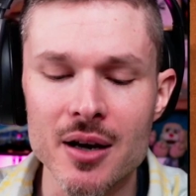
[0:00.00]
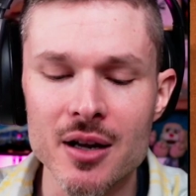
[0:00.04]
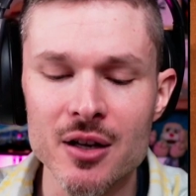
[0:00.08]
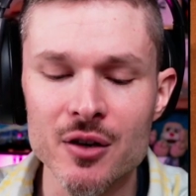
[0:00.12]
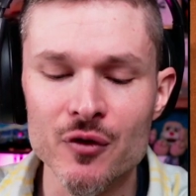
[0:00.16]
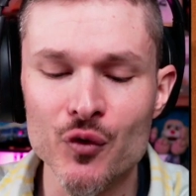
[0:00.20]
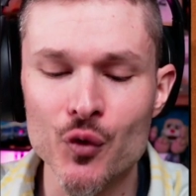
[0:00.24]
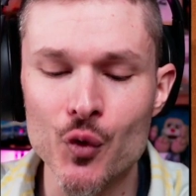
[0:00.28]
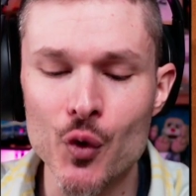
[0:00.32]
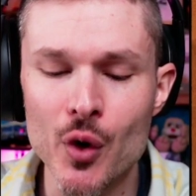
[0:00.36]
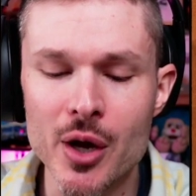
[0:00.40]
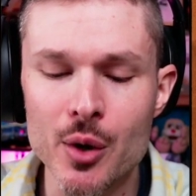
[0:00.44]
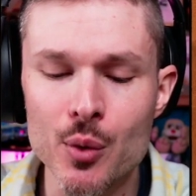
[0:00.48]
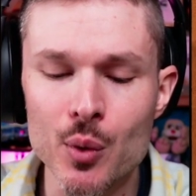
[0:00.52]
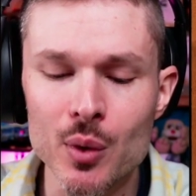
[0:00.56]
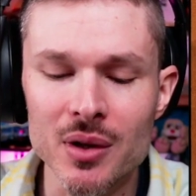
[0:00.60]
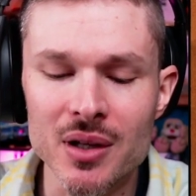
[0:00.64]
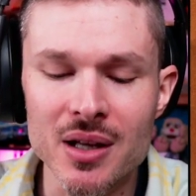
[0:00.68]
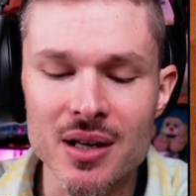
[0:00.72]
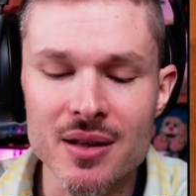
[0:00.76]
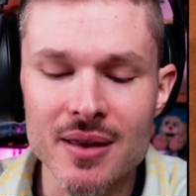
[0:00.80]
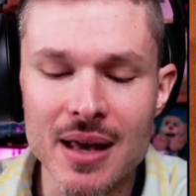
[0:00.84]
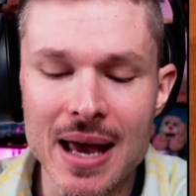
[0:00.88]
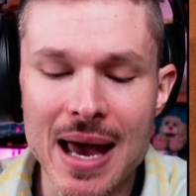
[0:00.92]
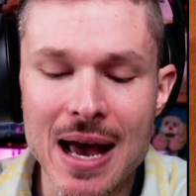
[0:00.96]

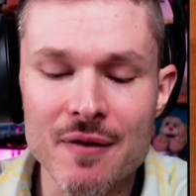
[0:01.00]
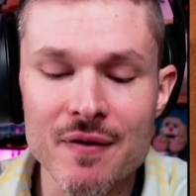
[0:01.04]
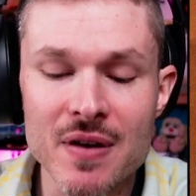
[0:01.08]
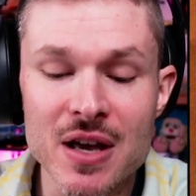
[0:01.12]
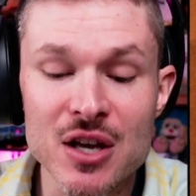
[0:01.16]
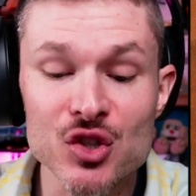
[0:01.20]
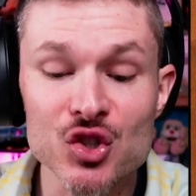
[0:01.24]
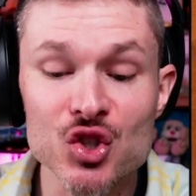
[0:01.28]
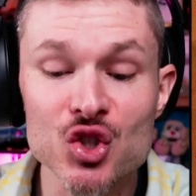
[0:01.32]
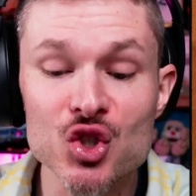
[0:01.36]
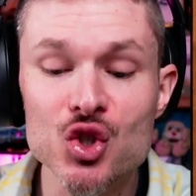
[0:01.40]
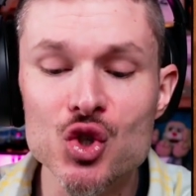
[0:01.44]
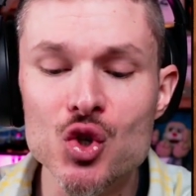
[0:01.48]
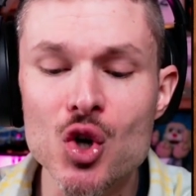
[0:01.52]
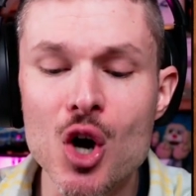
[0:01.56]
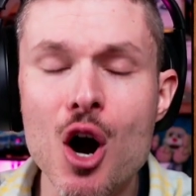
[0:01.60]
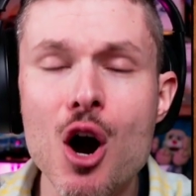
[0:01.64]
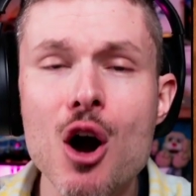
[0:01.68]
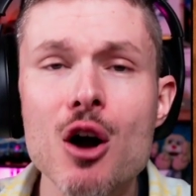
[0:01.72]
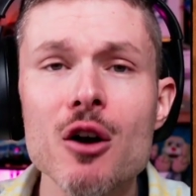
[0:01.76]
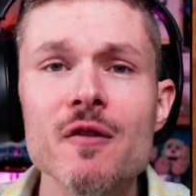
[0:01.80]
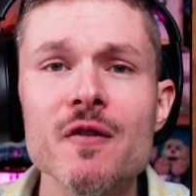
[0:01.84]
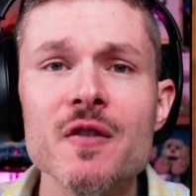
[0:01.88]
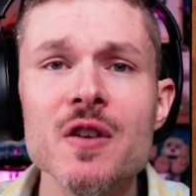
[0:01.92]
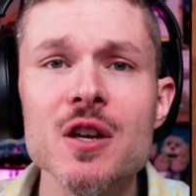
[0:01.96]
infrequently, they have a
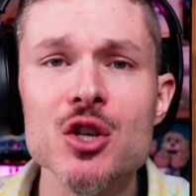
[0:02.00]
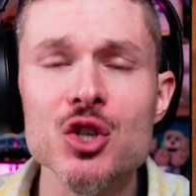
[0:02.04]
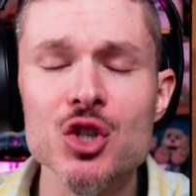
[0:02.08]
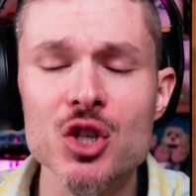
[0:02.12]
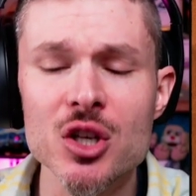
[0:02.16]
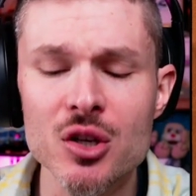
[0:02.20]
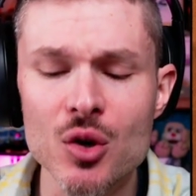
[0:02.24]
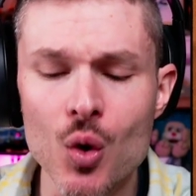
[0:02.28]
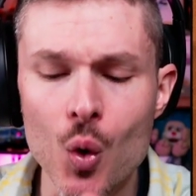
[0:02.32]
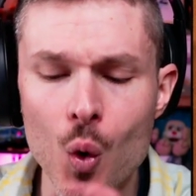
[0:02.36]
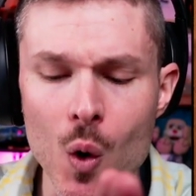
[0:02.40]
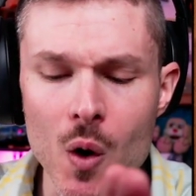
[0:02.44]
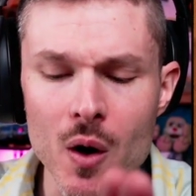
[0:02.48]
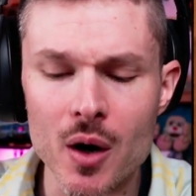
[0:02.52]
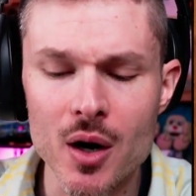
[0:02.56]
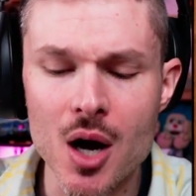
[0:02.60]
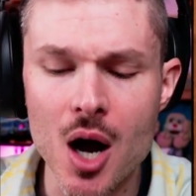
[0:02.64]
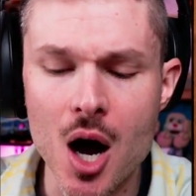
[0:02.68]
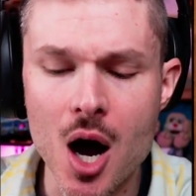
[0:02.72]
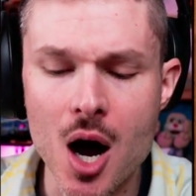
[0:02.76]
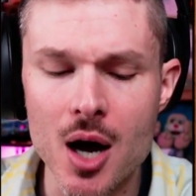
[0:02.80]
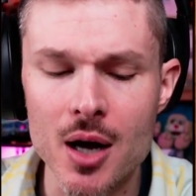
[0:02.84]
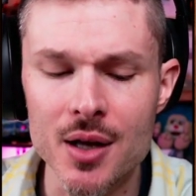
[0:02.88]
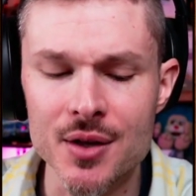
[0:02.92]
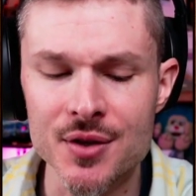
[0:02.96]
strong vision or
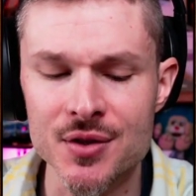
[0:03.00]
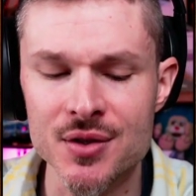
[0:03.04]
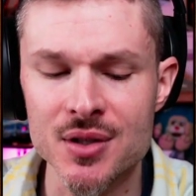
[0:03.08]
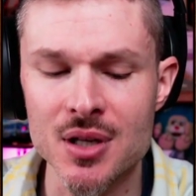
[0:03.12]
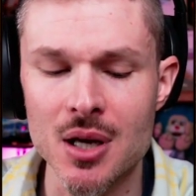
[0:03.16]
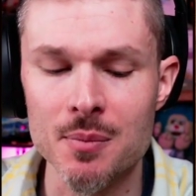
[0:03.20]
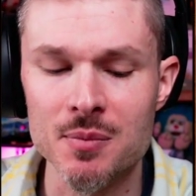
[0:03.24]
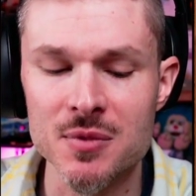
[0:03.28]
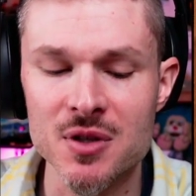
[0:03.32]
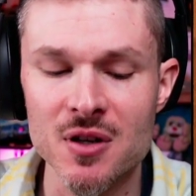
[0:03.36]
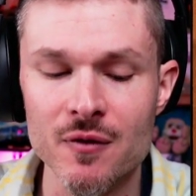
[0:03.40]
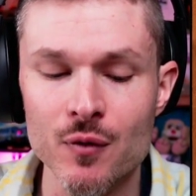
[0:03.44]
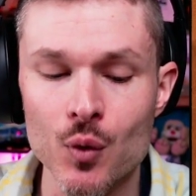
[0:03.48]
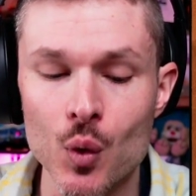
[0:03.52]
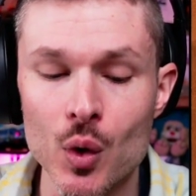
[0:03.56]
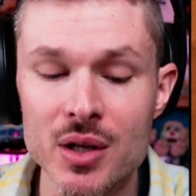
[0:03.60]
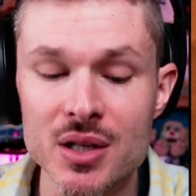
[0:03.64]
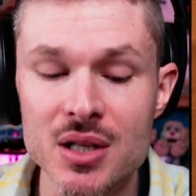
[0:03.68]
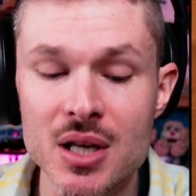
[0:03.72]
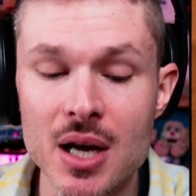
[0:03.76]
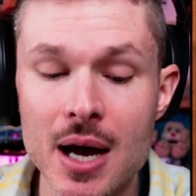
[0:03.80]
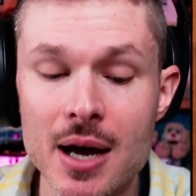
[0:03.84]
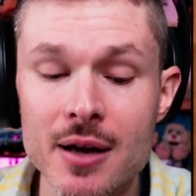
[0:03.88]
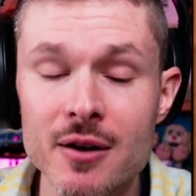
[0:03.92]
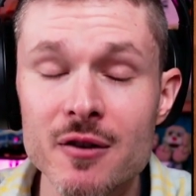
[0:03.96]
concept of
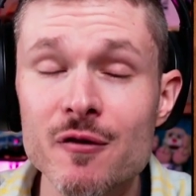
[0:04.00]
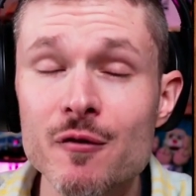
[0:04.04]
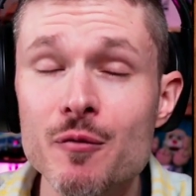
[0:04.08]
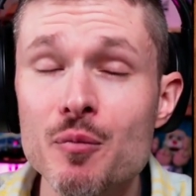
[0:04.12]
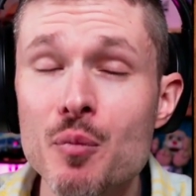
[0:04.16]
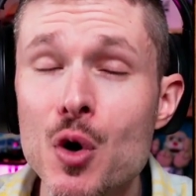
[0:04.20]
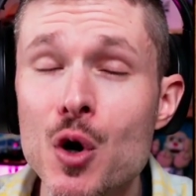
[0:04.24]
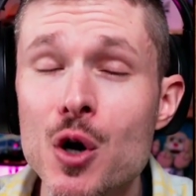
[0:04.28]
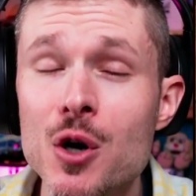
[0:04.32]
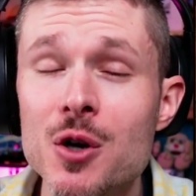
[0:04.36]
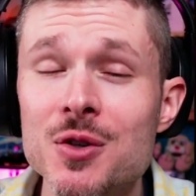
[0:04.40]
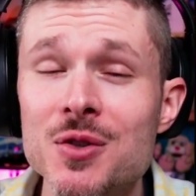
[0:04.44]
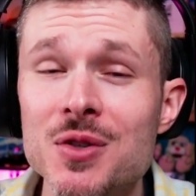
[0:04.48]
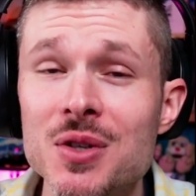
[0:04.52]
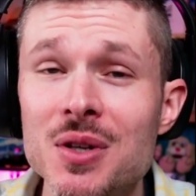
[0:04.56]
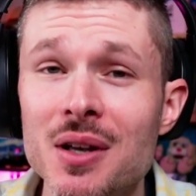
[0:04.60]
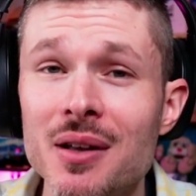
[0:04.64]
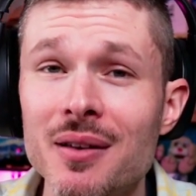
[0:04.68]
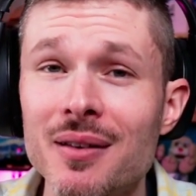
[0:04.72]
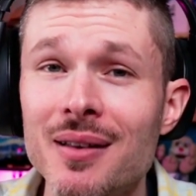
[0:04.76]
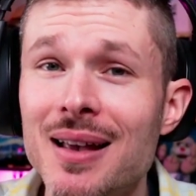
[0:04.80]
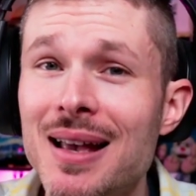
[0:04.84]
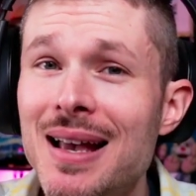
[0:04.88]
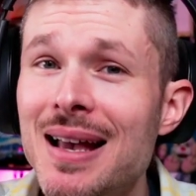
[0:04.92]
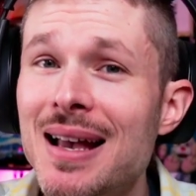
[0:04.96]
what kind of
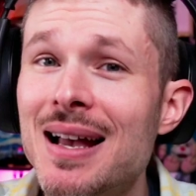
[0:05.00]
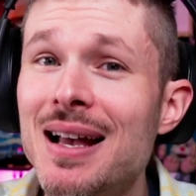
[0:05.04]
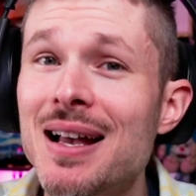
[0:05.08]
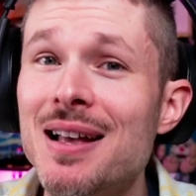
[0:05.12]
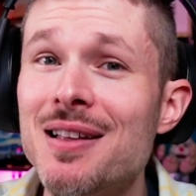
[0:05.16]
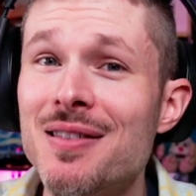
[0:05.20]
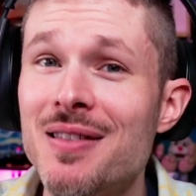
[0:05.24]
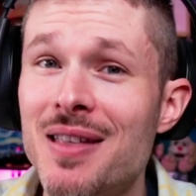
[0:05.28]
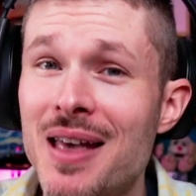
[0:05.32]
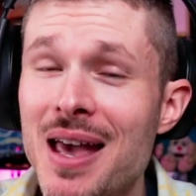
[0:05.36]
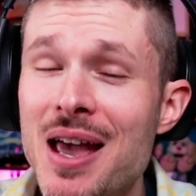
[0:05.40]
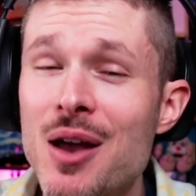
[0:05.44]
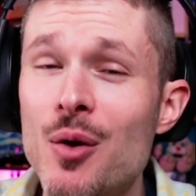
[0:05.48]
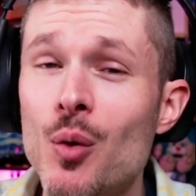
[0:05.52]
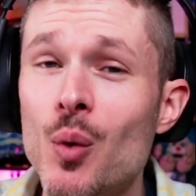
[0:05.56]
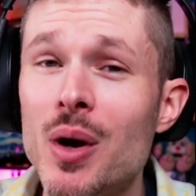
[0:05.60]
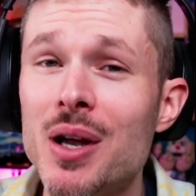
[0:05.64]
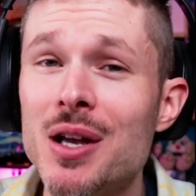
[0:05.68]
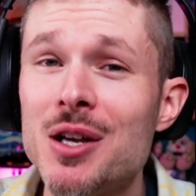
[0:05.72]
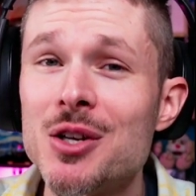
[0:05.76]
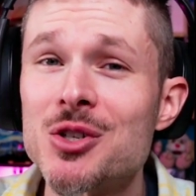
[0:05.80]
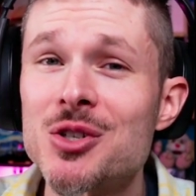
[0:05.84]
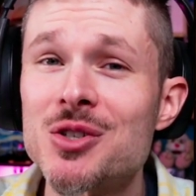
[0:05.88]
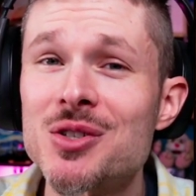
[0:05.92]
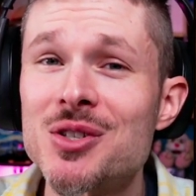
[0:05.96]
person they
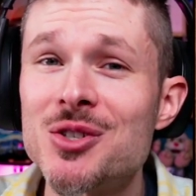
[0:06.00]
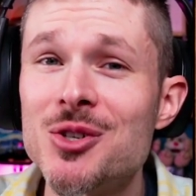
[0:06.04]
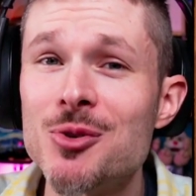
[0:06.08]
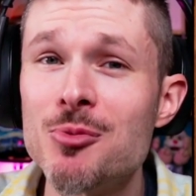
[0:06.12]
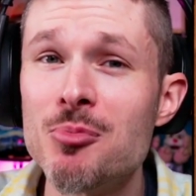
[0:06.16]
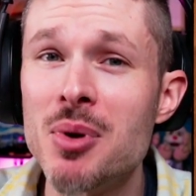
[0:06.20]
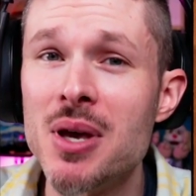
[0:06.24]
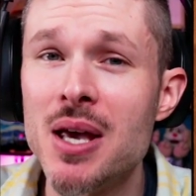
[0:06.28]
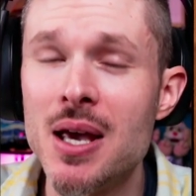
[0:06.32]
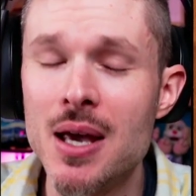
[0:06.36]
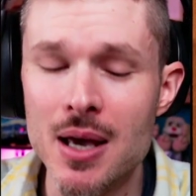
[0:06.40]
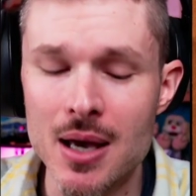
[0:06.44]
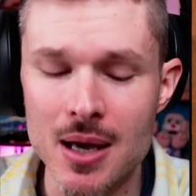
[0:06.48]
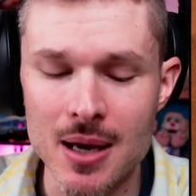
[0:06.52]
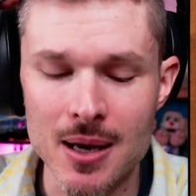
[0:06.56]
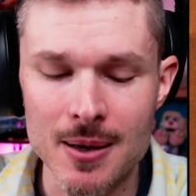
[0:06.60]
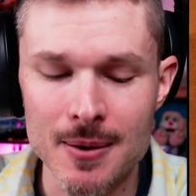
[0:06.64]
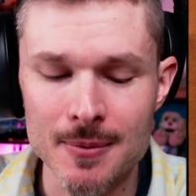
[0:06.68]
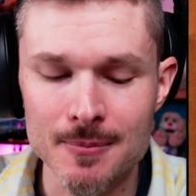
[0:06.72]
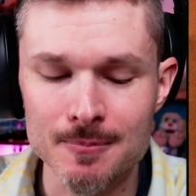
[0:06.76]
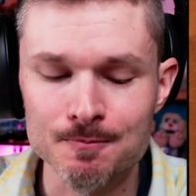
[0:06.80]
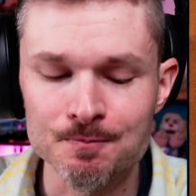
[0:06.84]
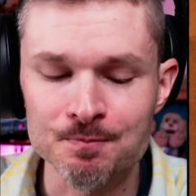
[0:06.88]
wish to be.